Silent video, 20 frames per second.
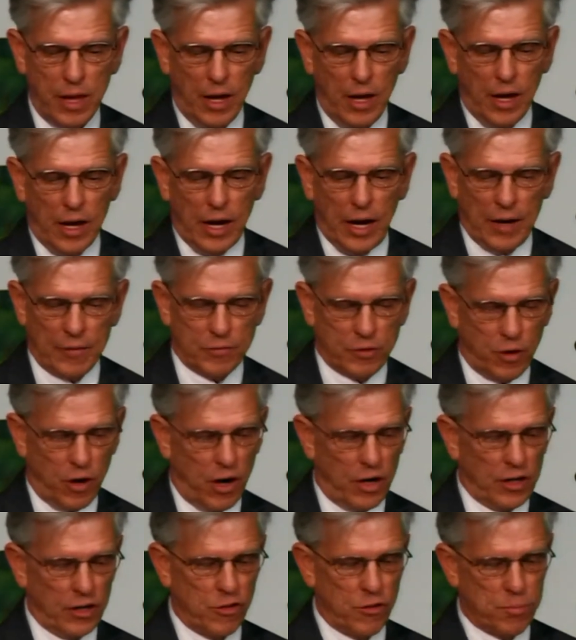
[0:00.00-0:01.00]
After
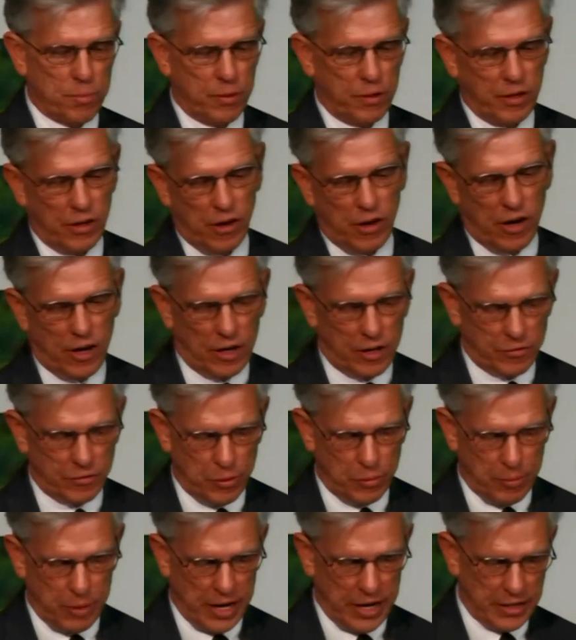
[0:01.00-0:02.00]
all, it's pretty hard if a
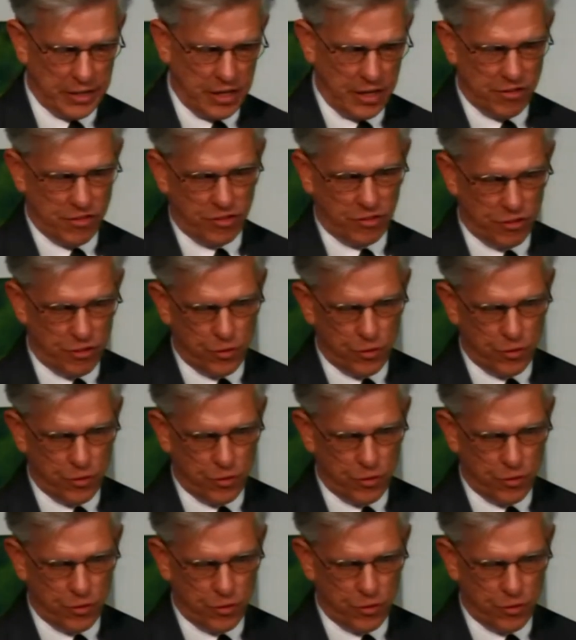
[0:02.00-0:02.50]
man doesn't